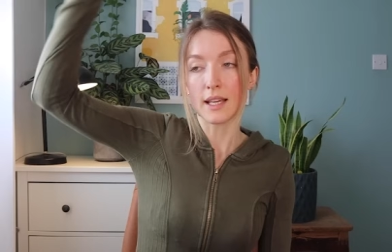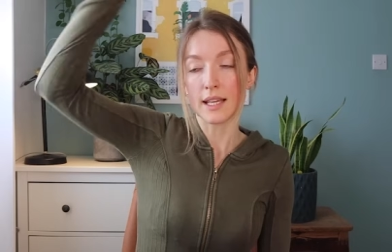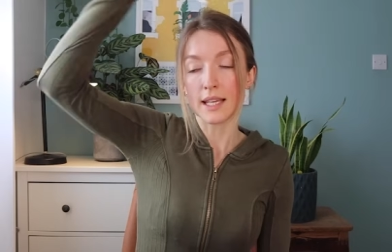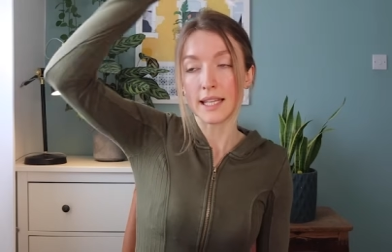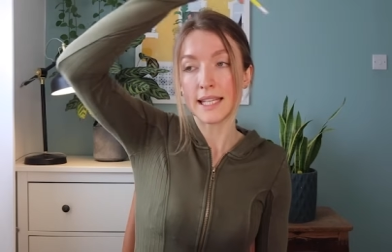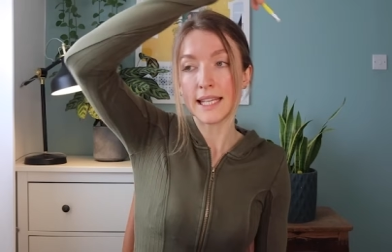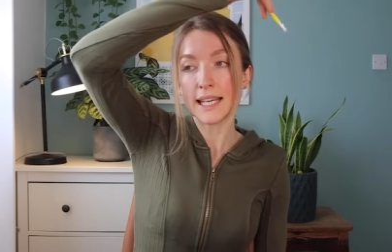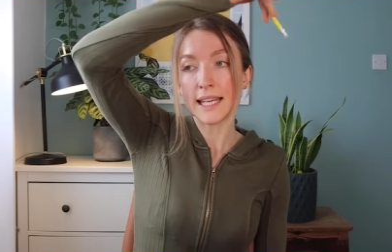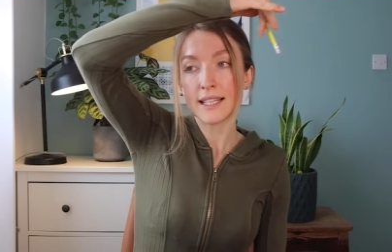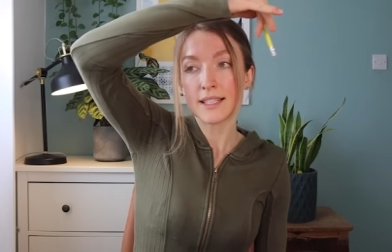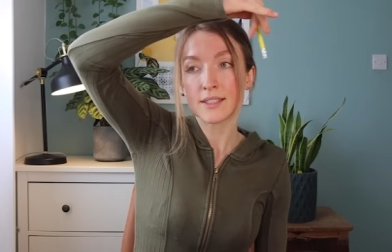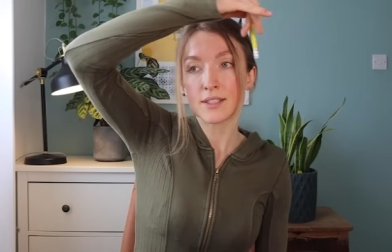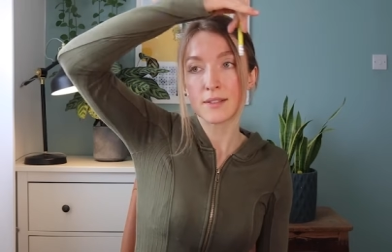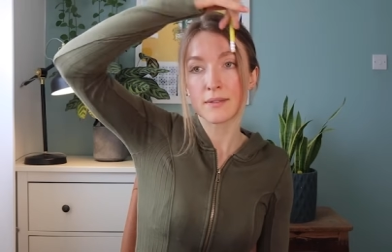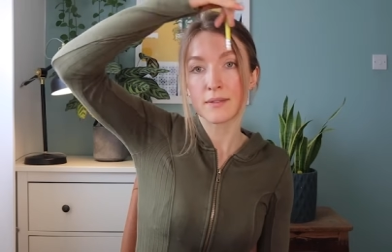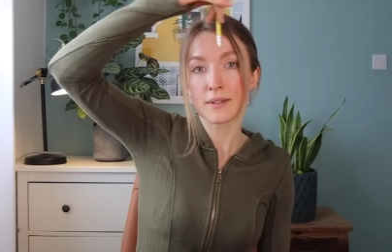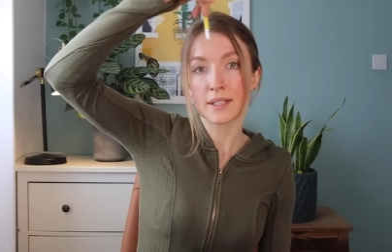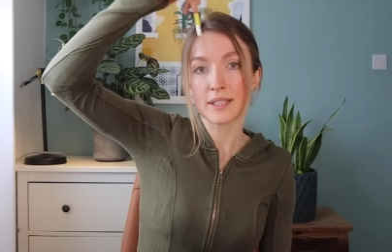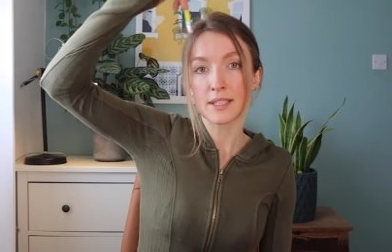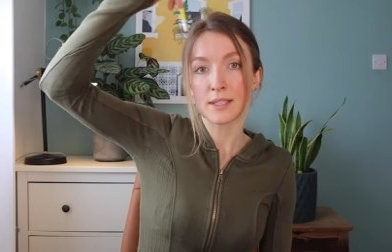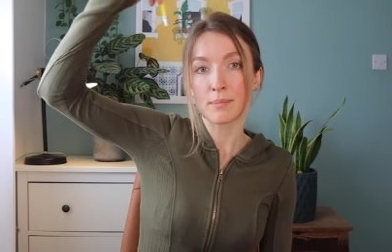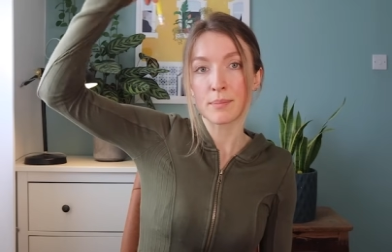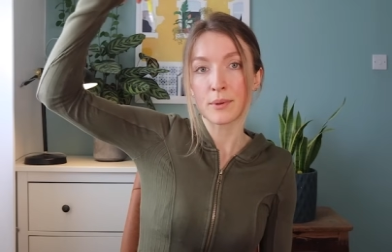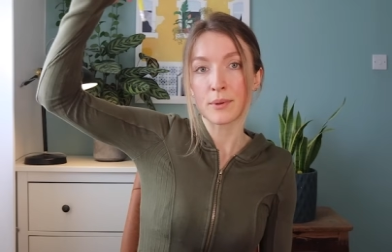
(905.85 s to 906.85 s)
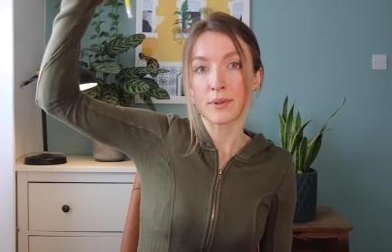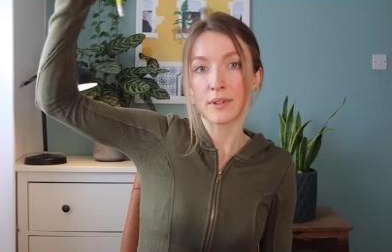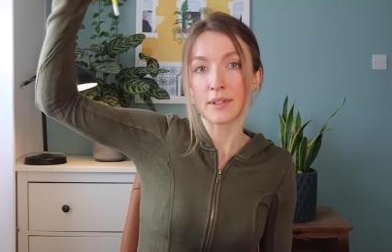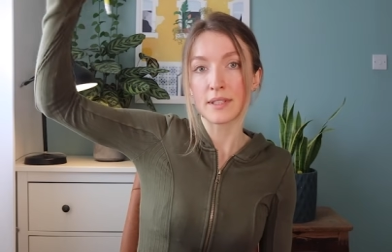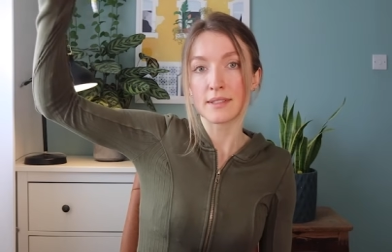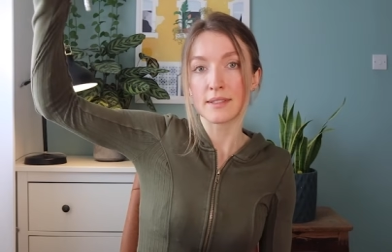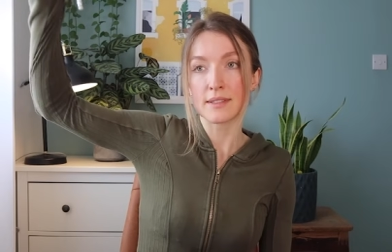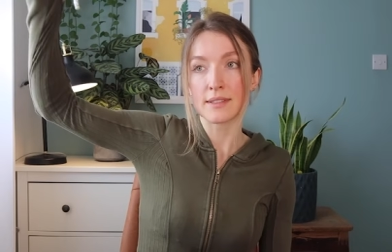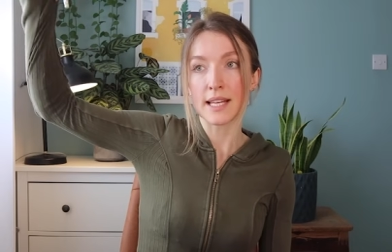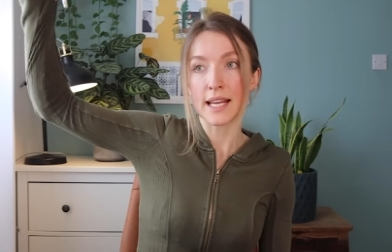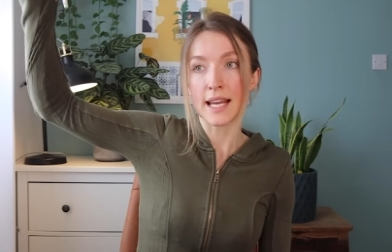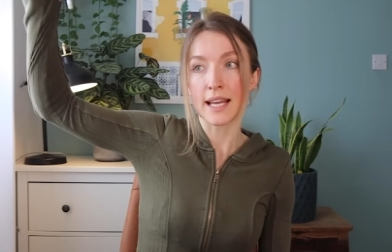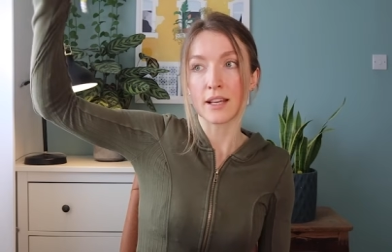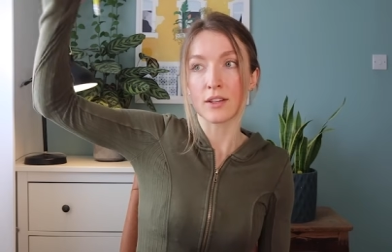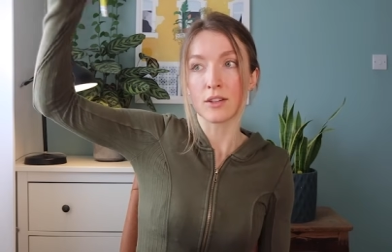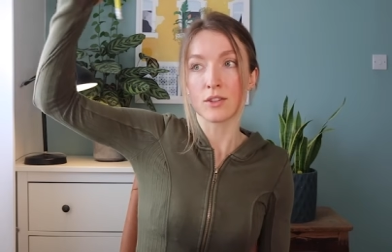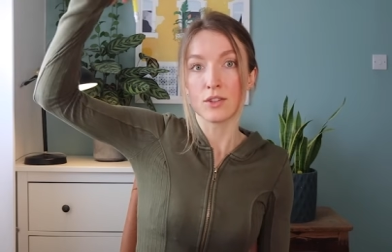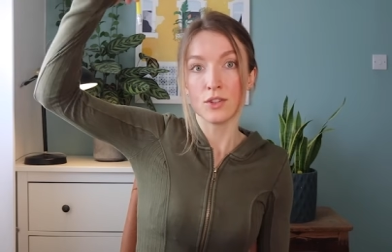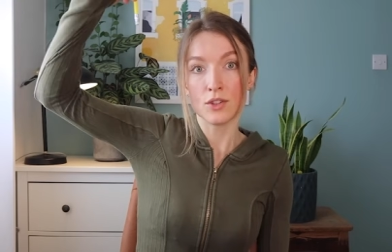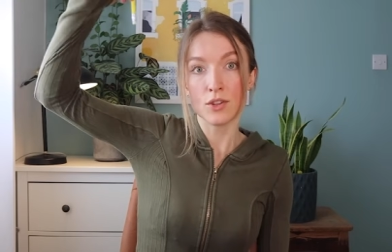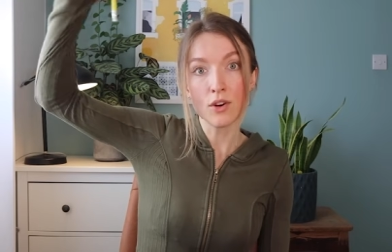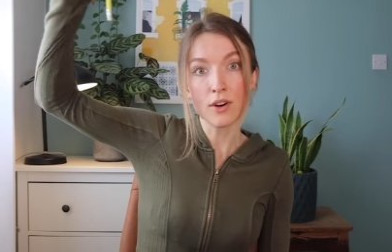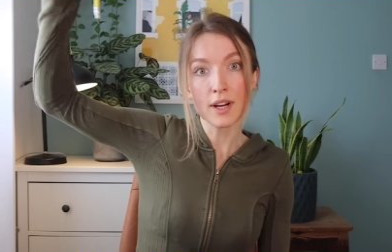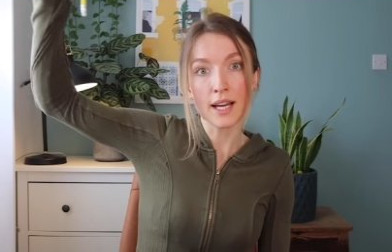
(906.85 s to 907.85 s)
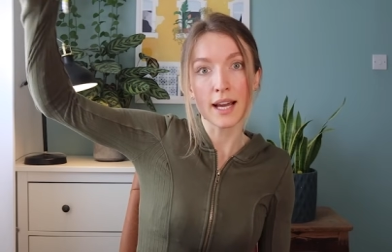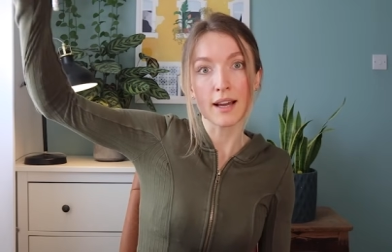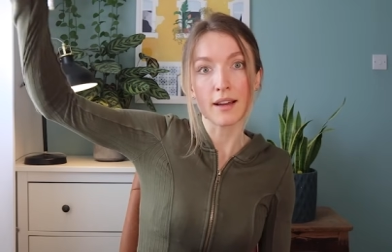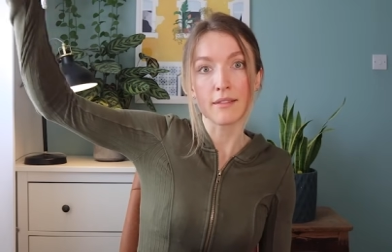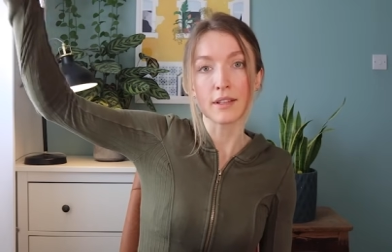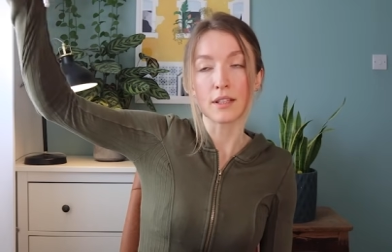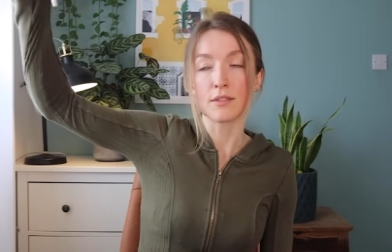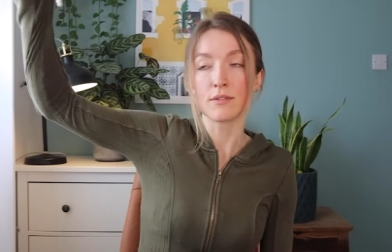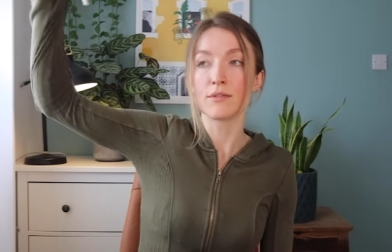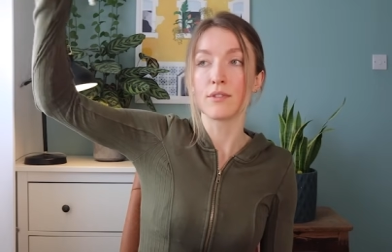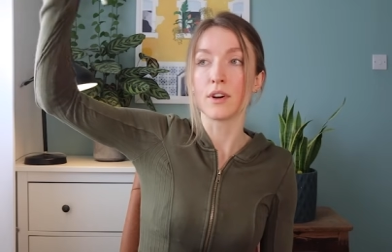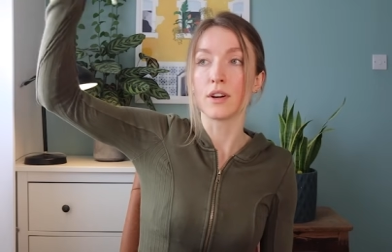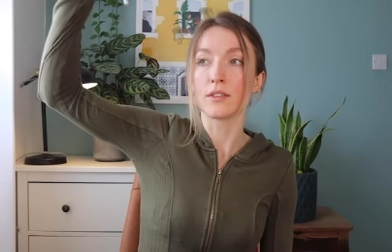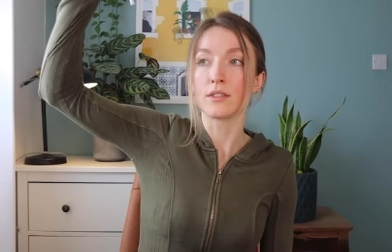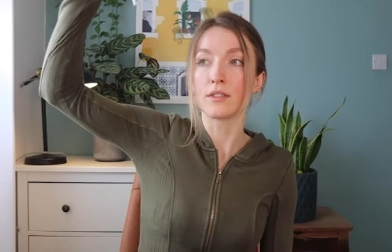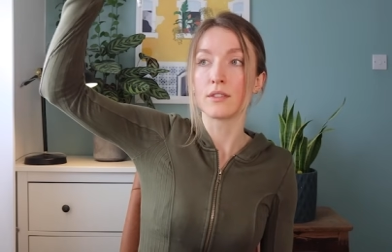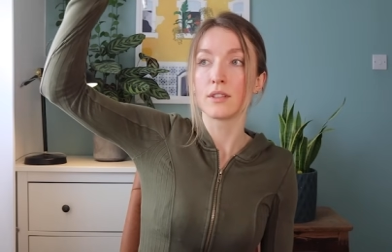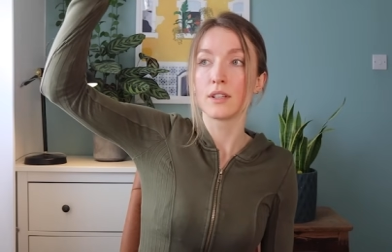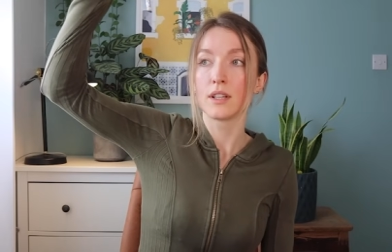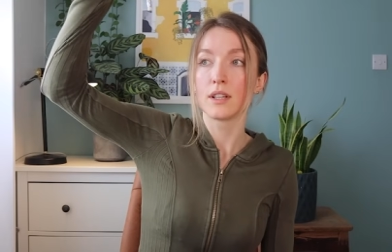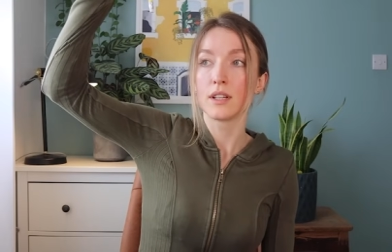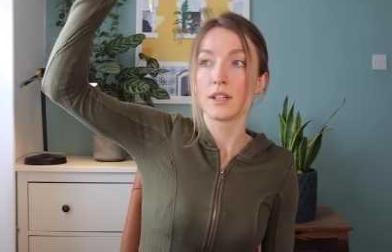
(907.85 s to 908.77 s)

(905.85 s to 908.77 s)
years of experiencing not having fun,